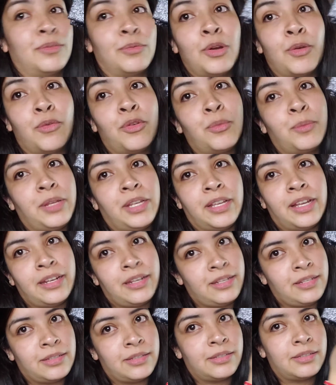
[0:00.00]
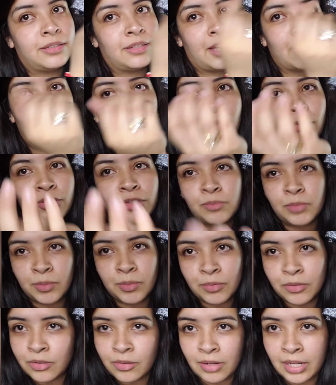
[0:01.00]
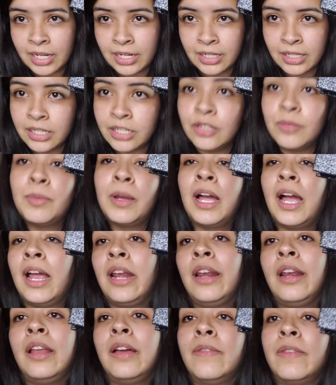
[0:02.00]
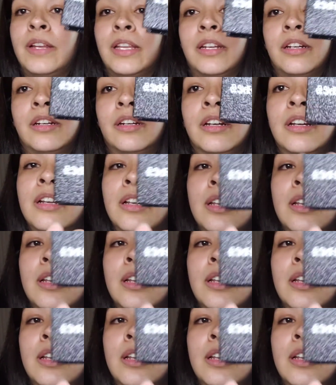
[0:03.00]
Well, for me at least. I know some people don't like glitter, but I love glitter.